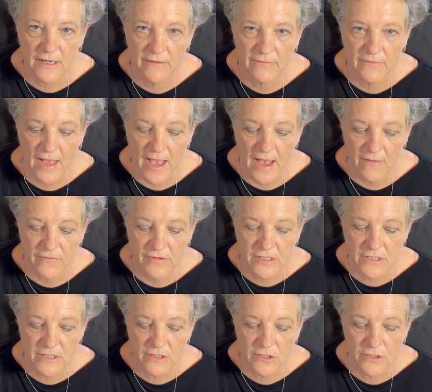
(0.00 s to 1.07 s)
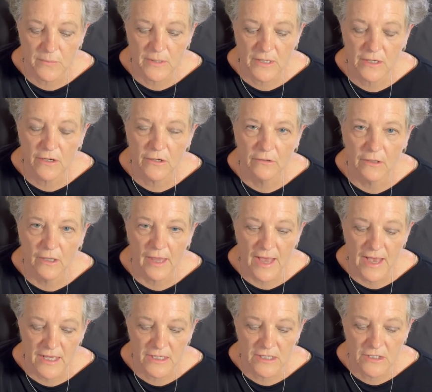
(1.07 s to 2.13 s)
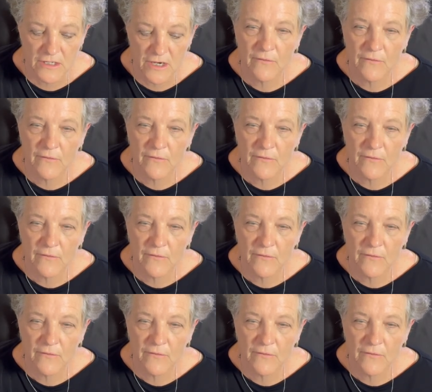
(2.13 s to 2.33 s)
of Galveston to be utilized